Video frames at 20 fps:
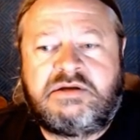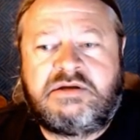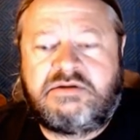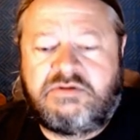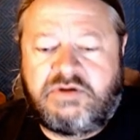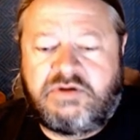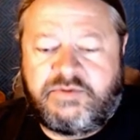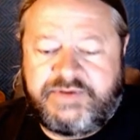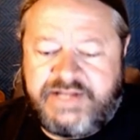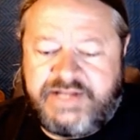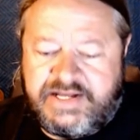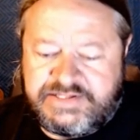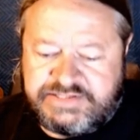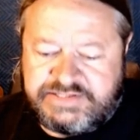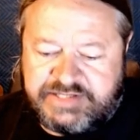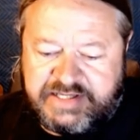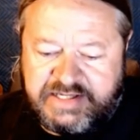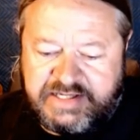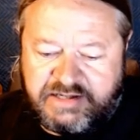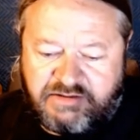Well, when that
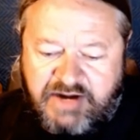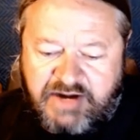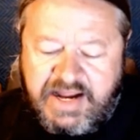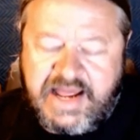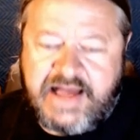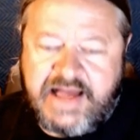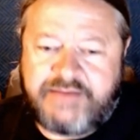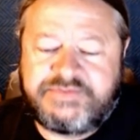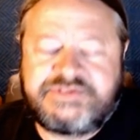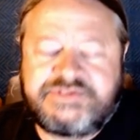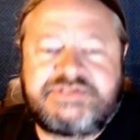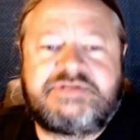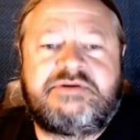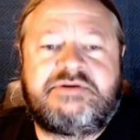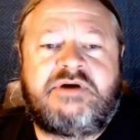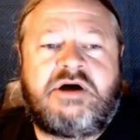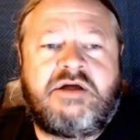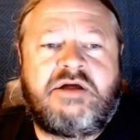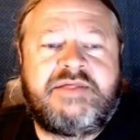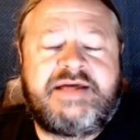thing grabs,
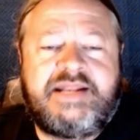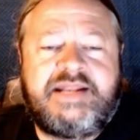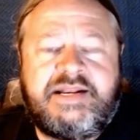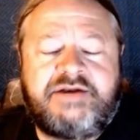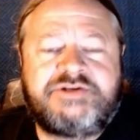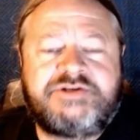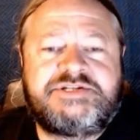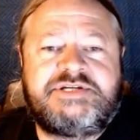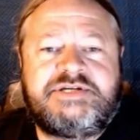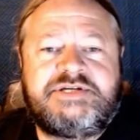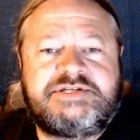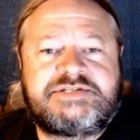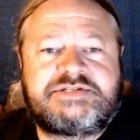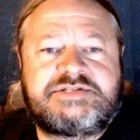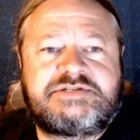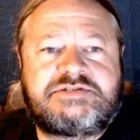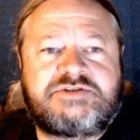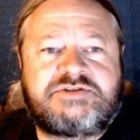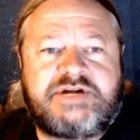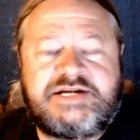all that energy is
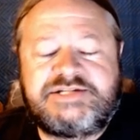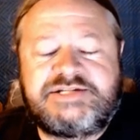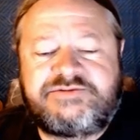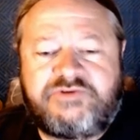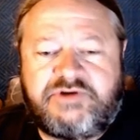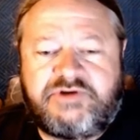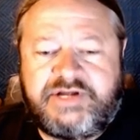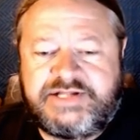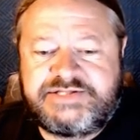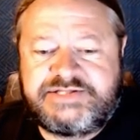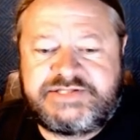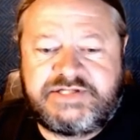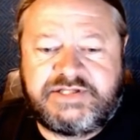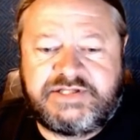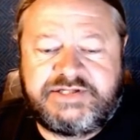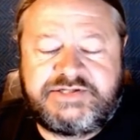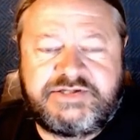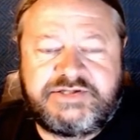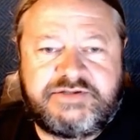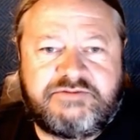transferred
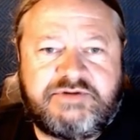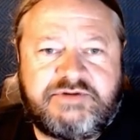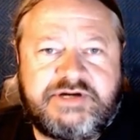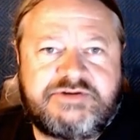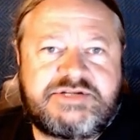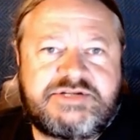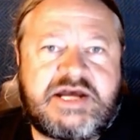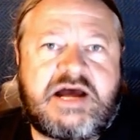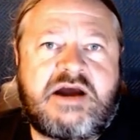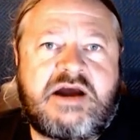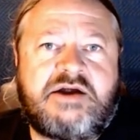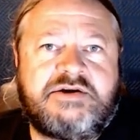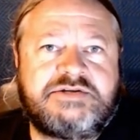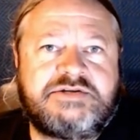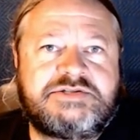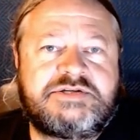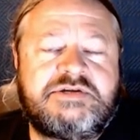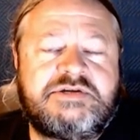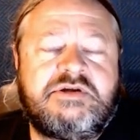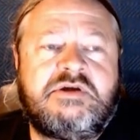instantly to the rear
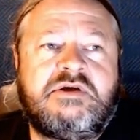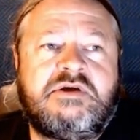tires